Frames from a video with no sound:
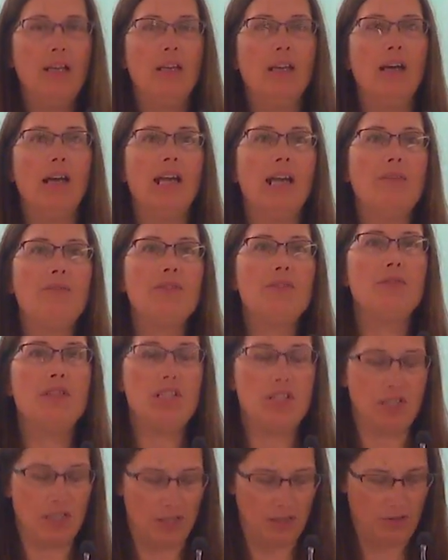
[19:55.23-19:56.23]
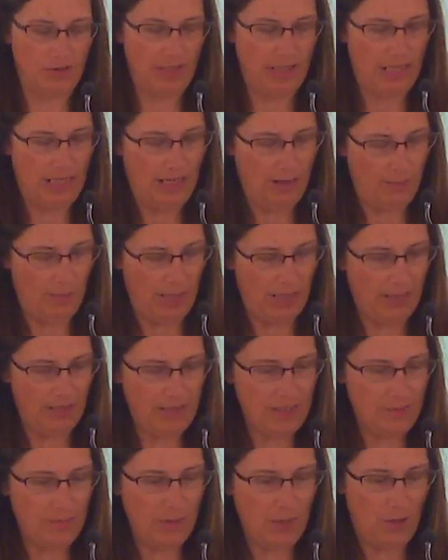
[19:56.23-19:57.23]
I have three children. My
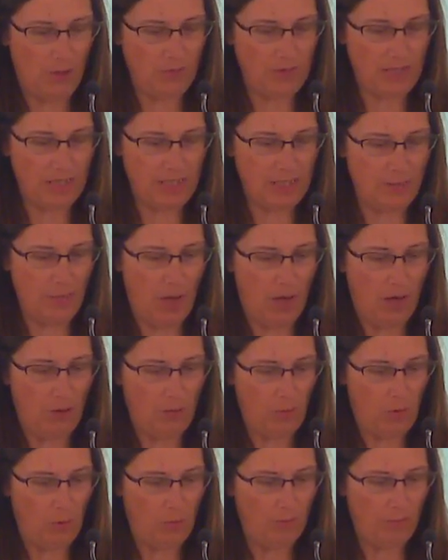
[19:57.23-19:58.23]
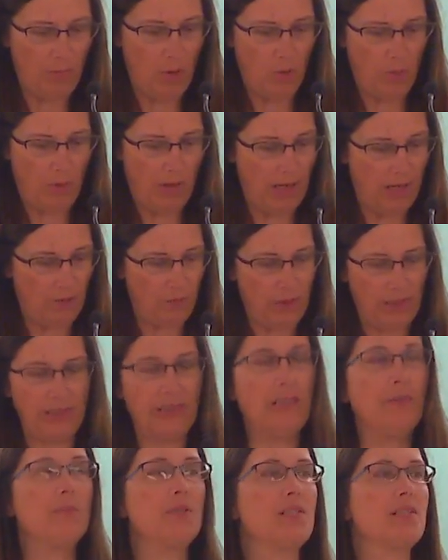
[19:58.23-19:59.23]
husband owns a small mobile
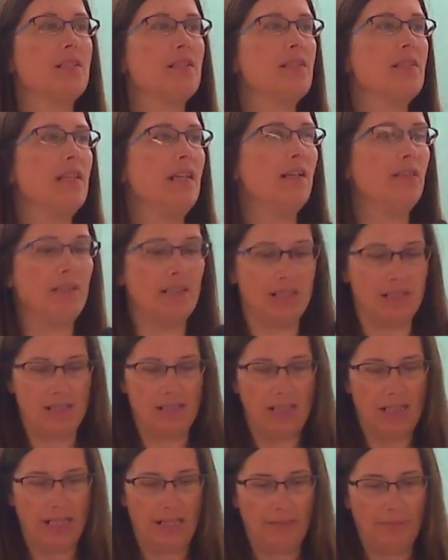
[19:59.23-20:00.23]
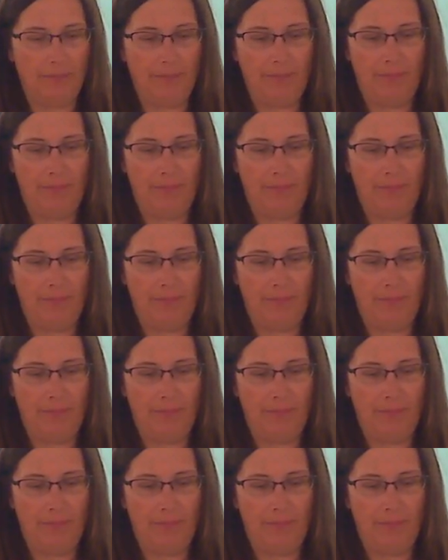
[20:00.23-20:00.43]
welding business here in the city.